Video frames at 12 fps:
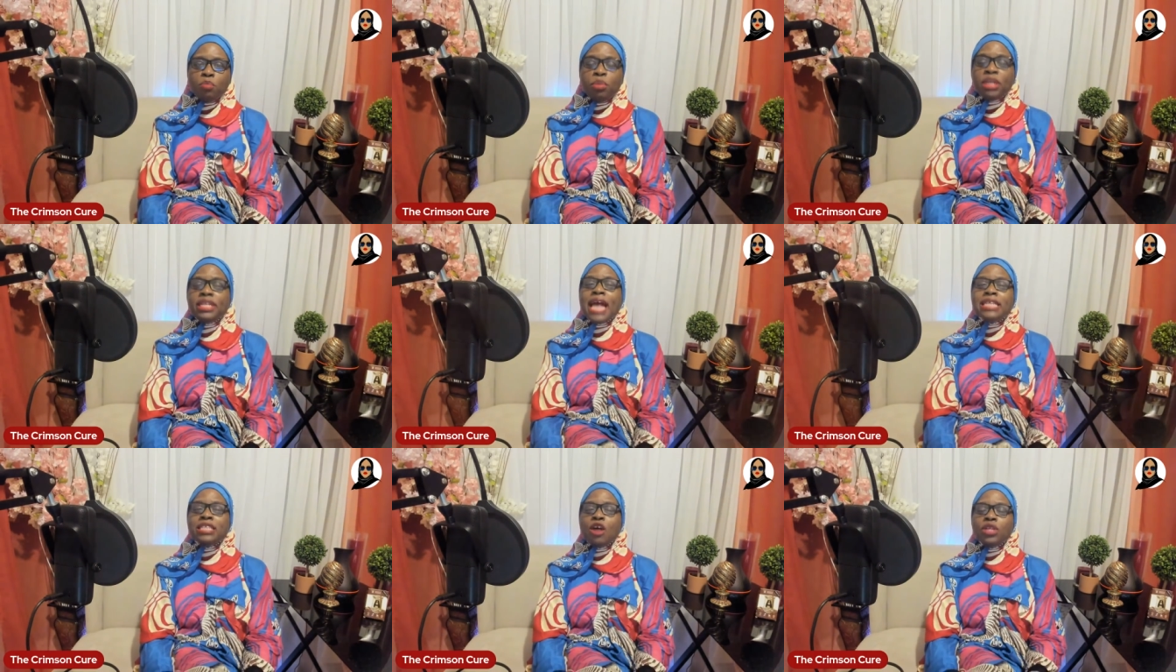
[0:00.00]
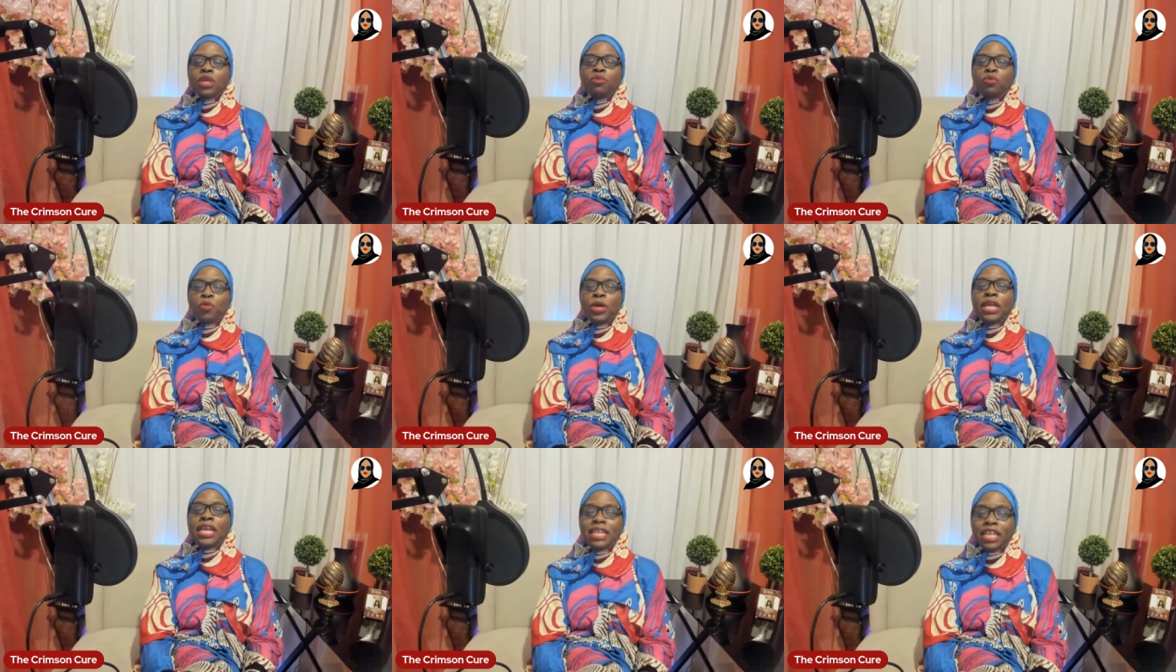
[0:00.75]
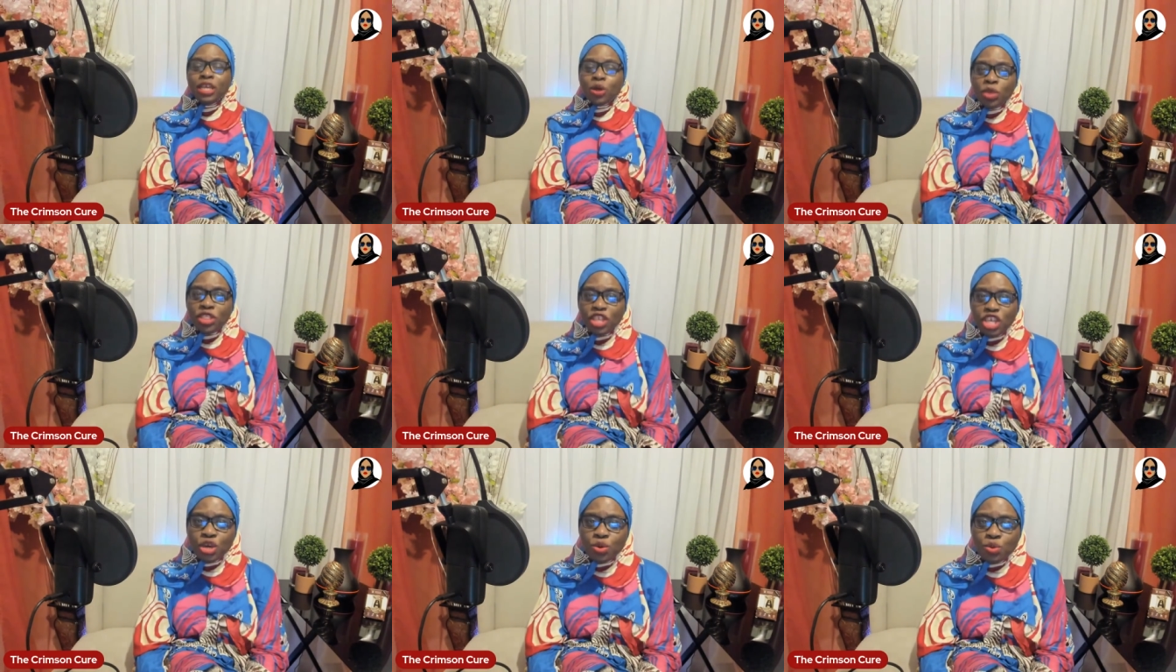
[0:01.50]
But that's only when he deal with
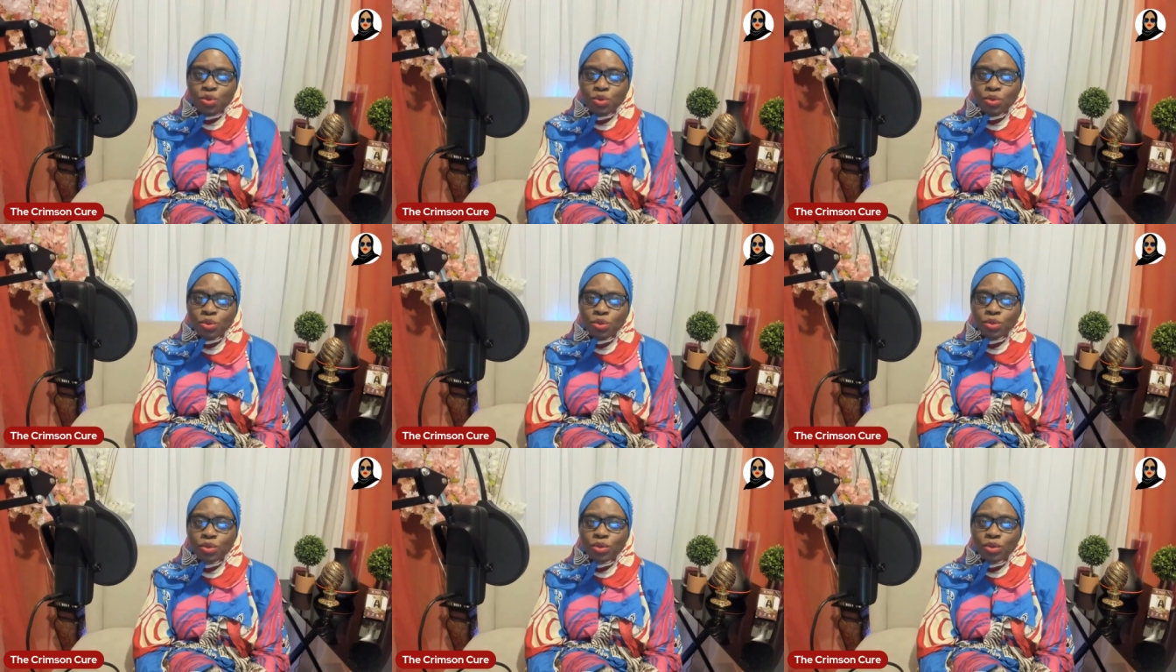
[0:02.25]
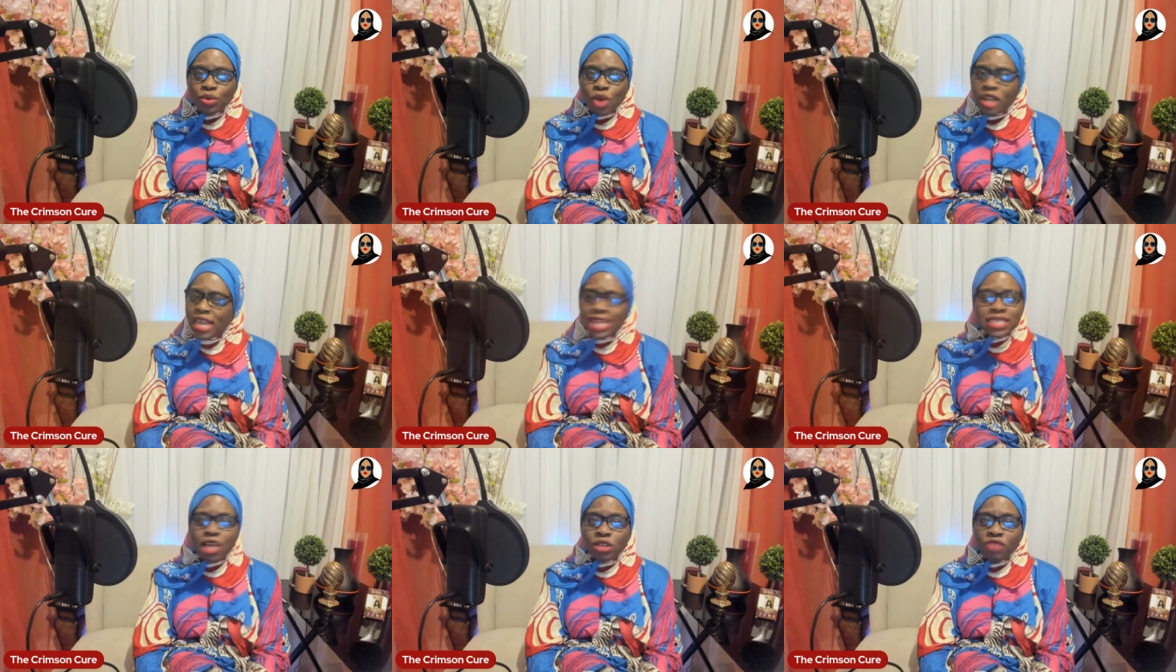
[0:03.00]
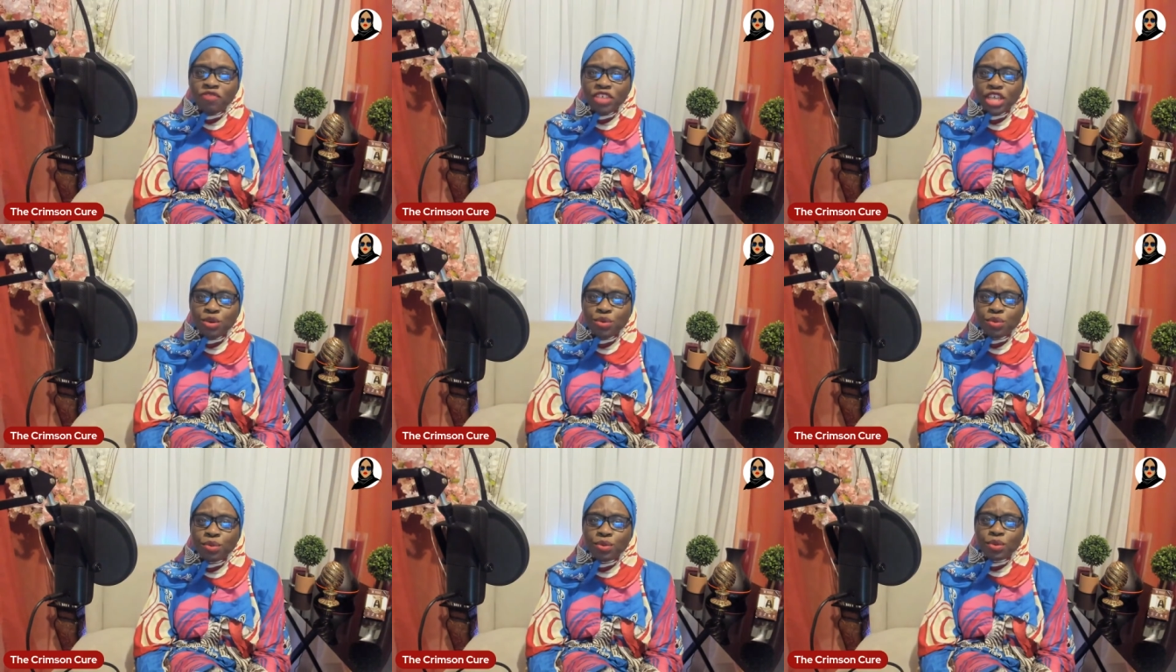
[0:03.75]
you. That's only for
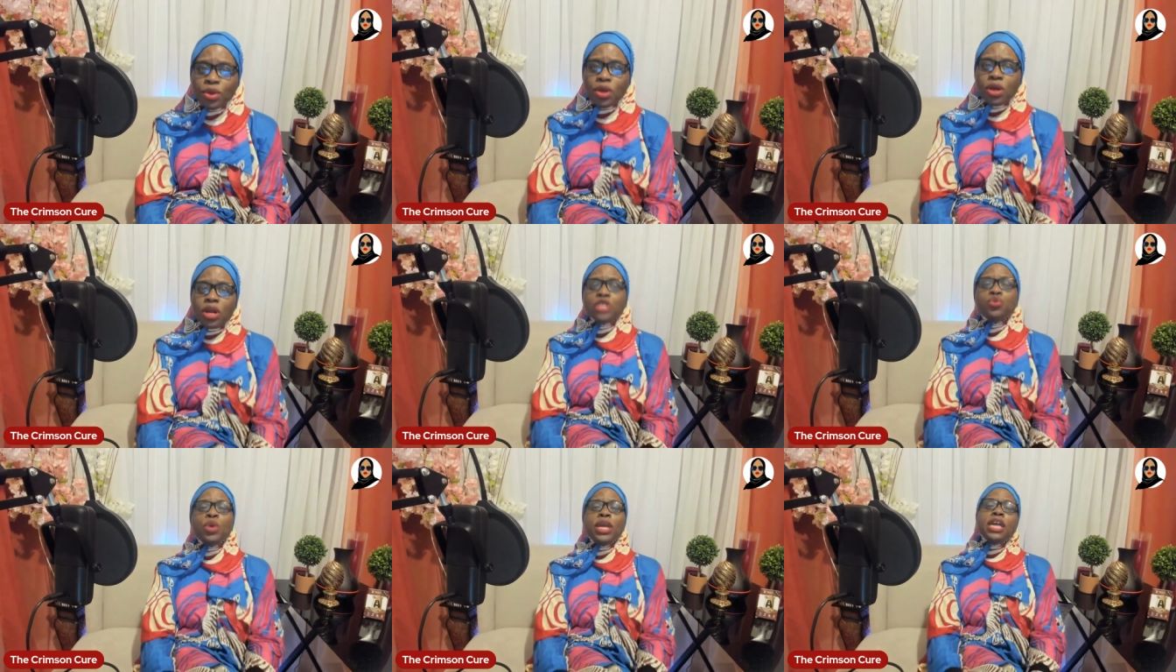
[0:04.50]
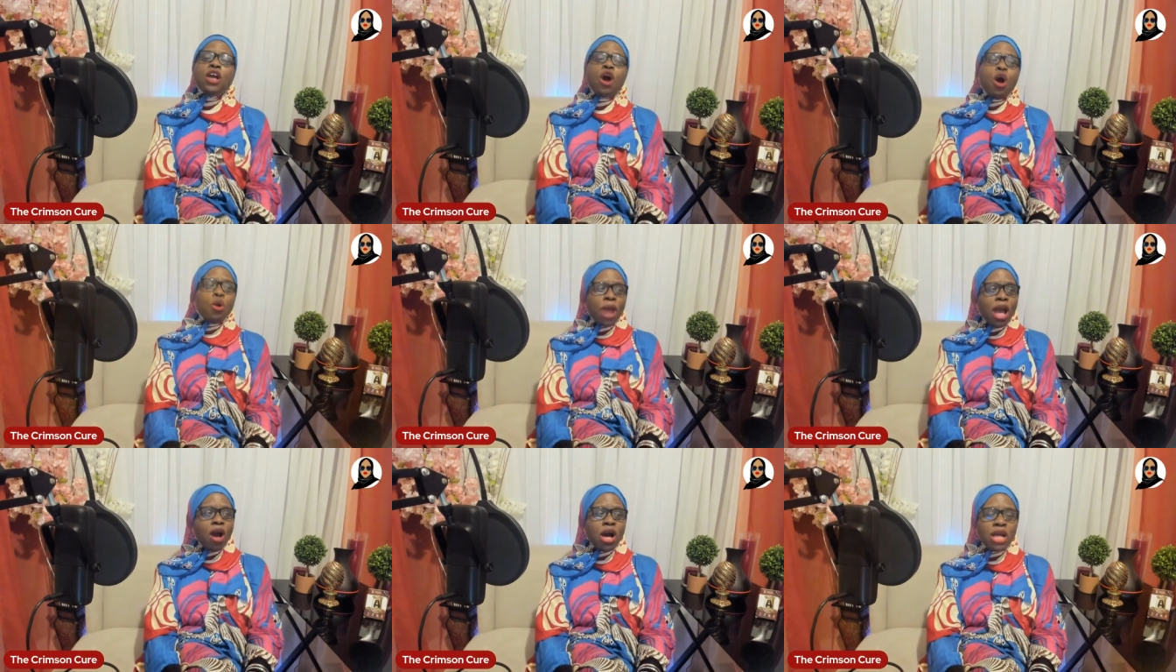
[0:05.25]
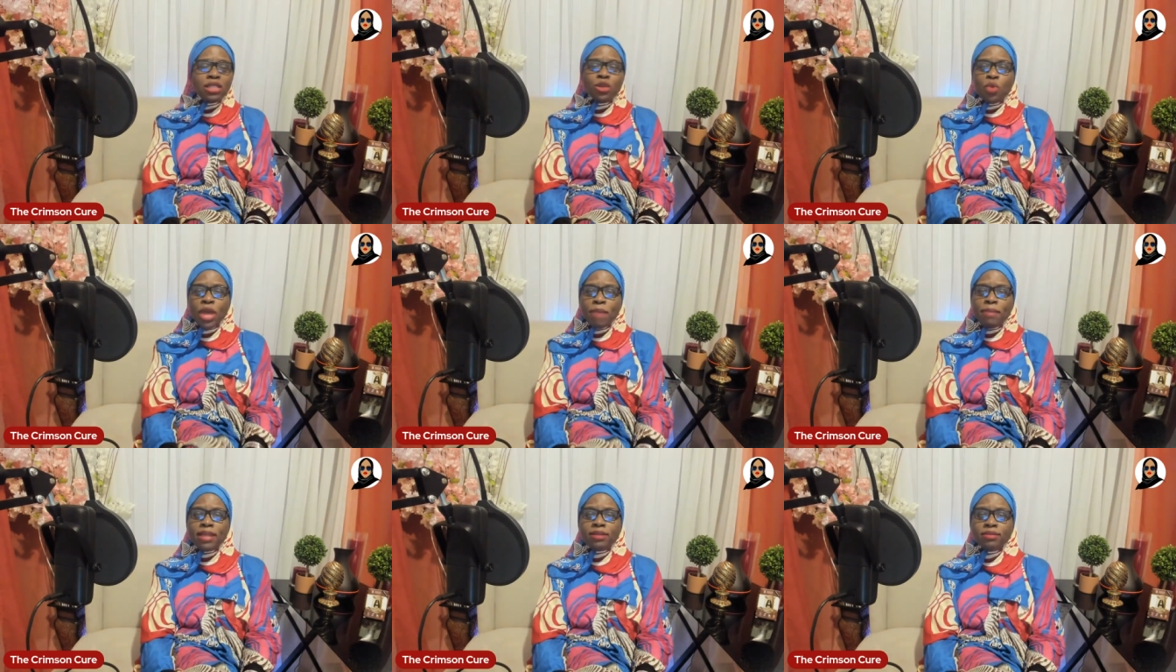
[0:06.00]
you. Because when he go around other
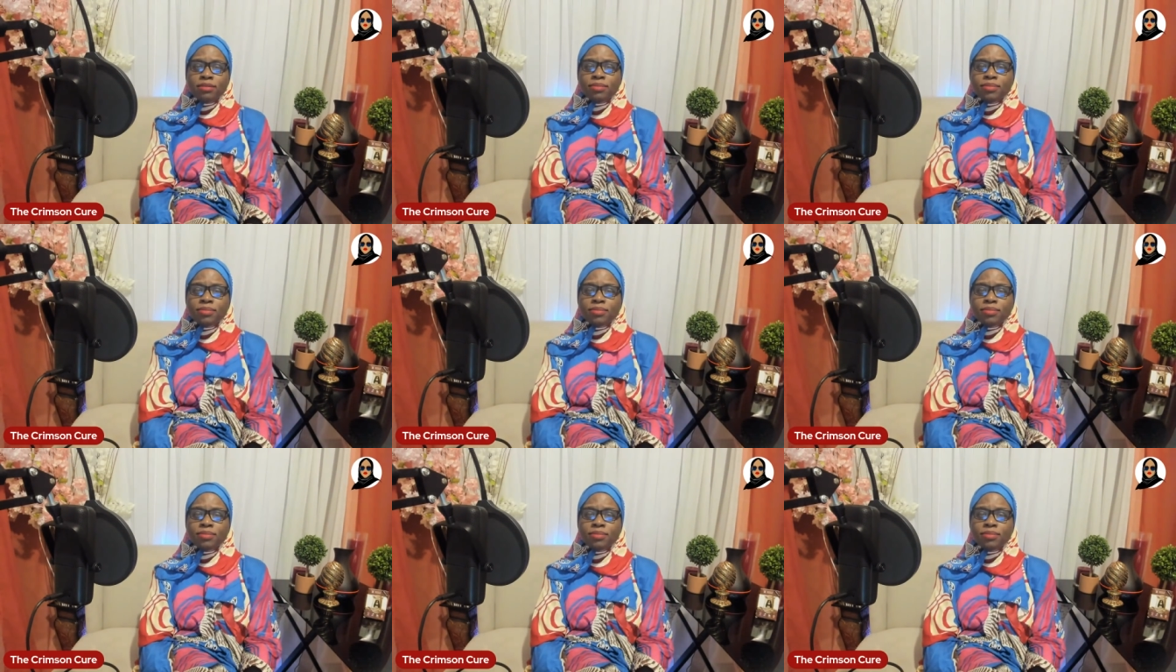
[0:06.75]
women